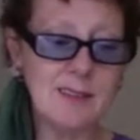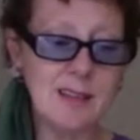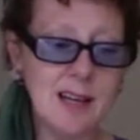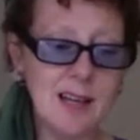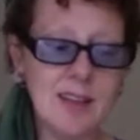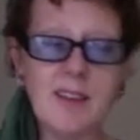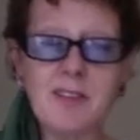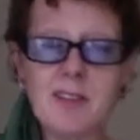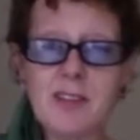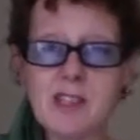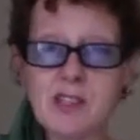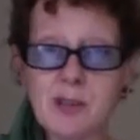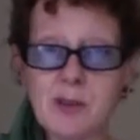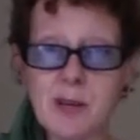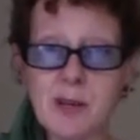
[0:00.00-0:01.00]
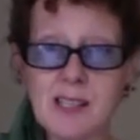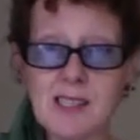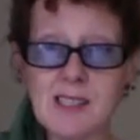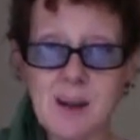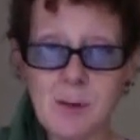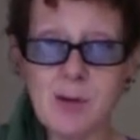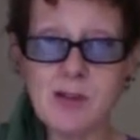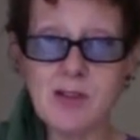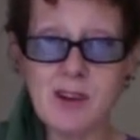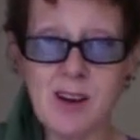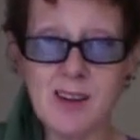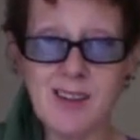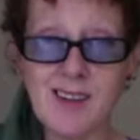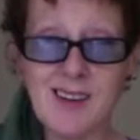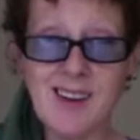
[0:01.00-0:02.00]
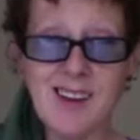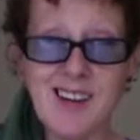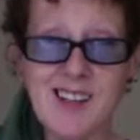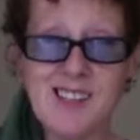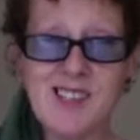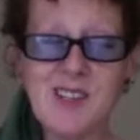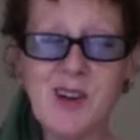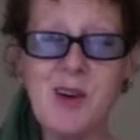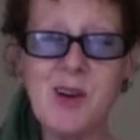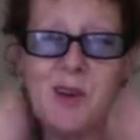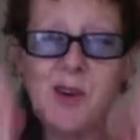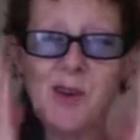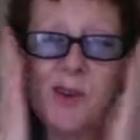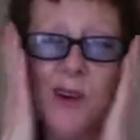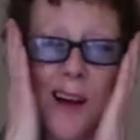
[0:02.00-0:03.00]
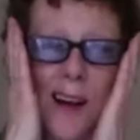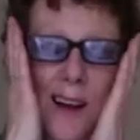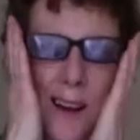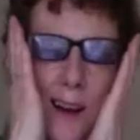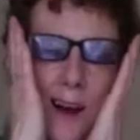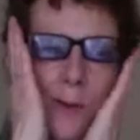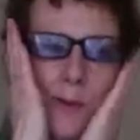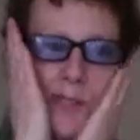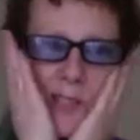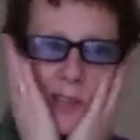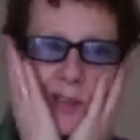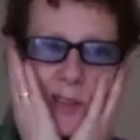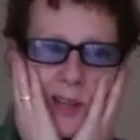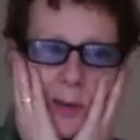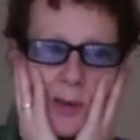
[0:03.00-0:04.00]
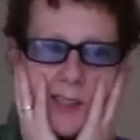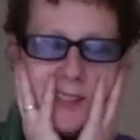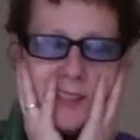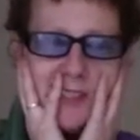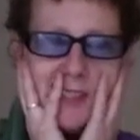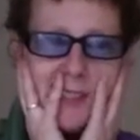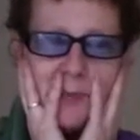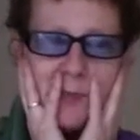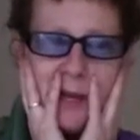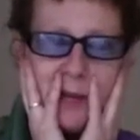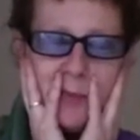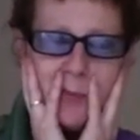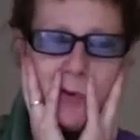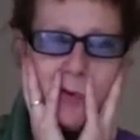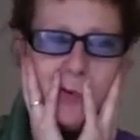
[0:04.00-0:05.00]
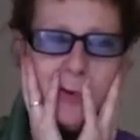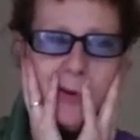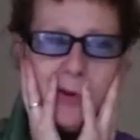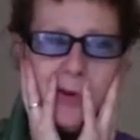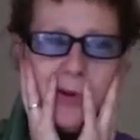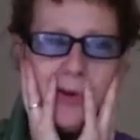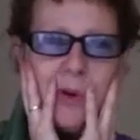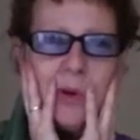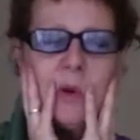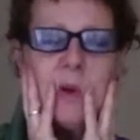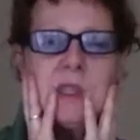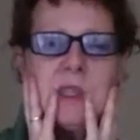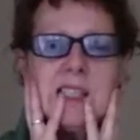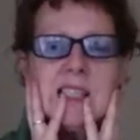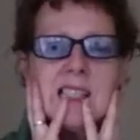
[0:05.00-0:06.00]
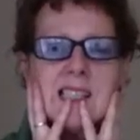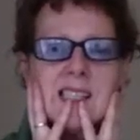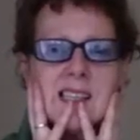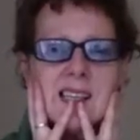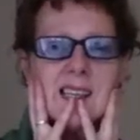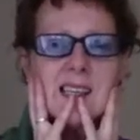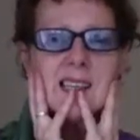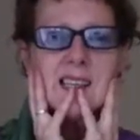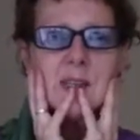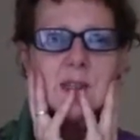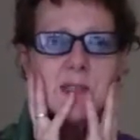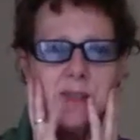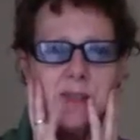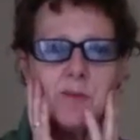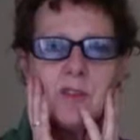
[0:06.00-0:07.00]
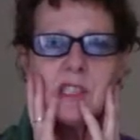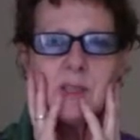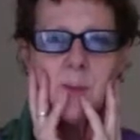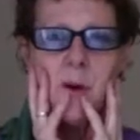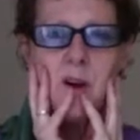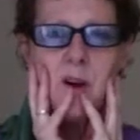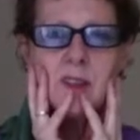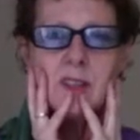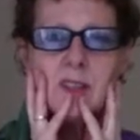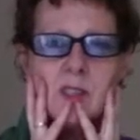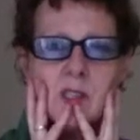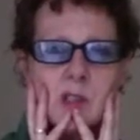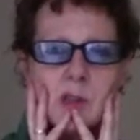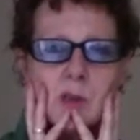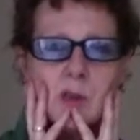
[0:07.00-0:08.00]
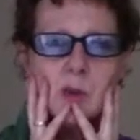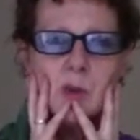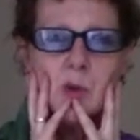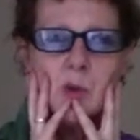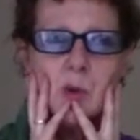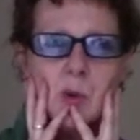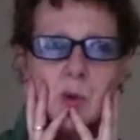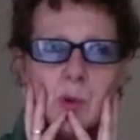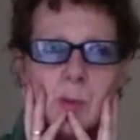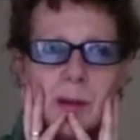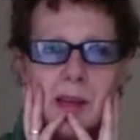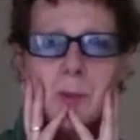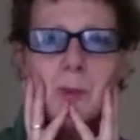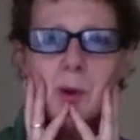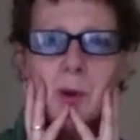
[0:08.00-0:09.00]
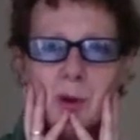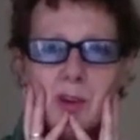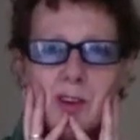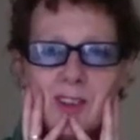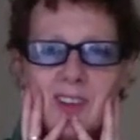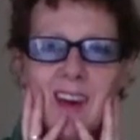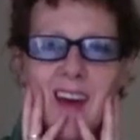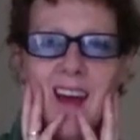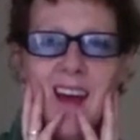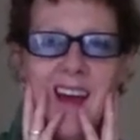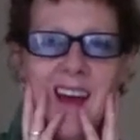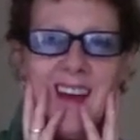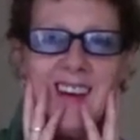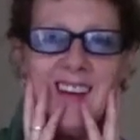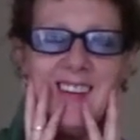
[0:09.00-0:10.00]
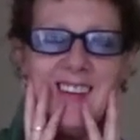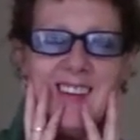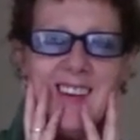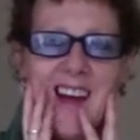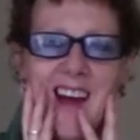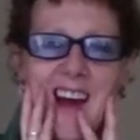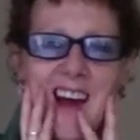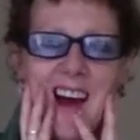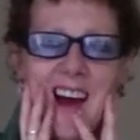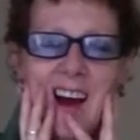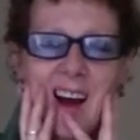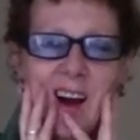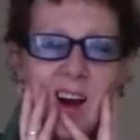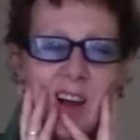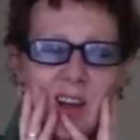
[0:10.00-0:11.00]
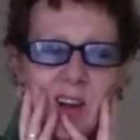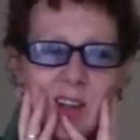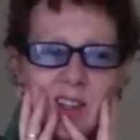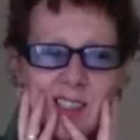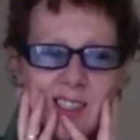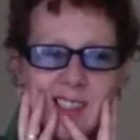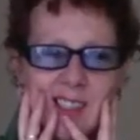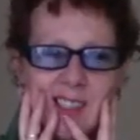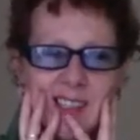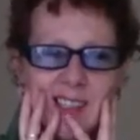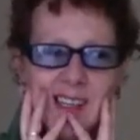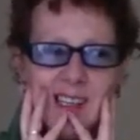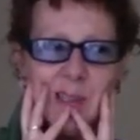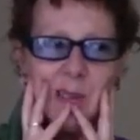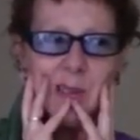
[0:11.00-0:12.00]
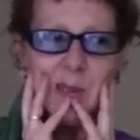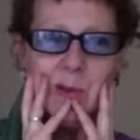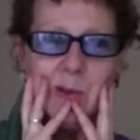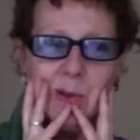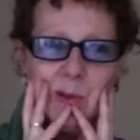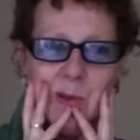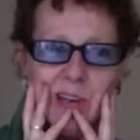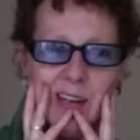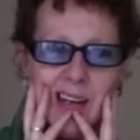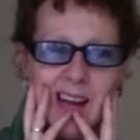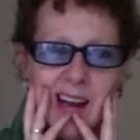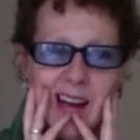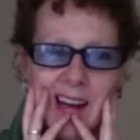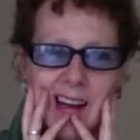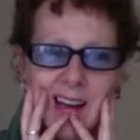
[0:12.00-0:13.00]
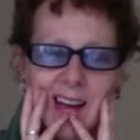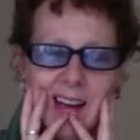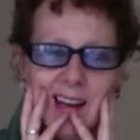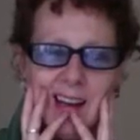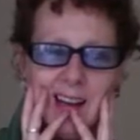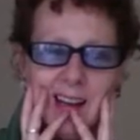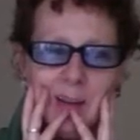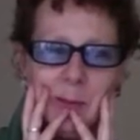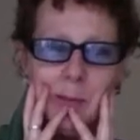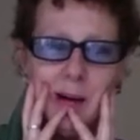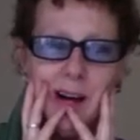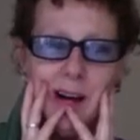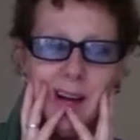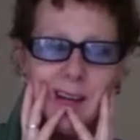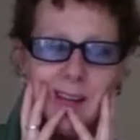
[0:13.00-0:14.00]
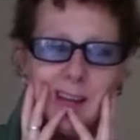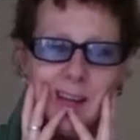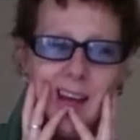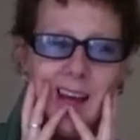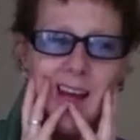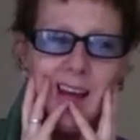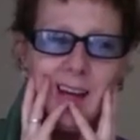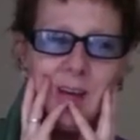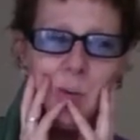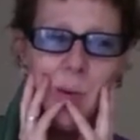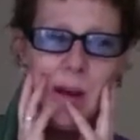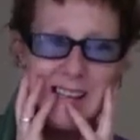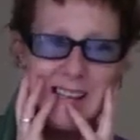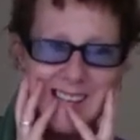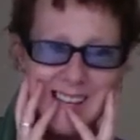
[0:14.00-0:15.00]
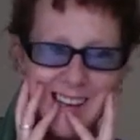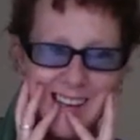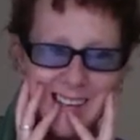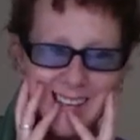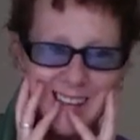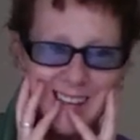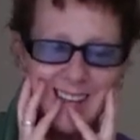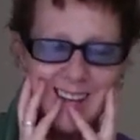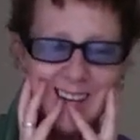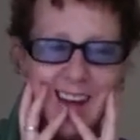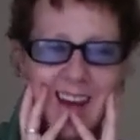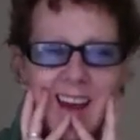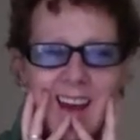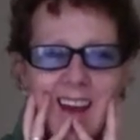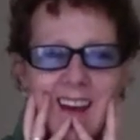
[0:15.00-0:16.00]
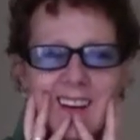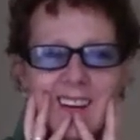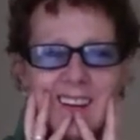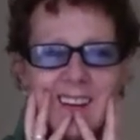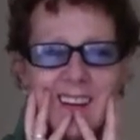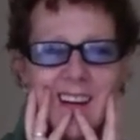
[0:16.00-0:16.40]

Another issue is temperature. So I was certainly one of these people who didn't respond to being burned, and I constantly couldn't coordinate the bath and when to get in it, and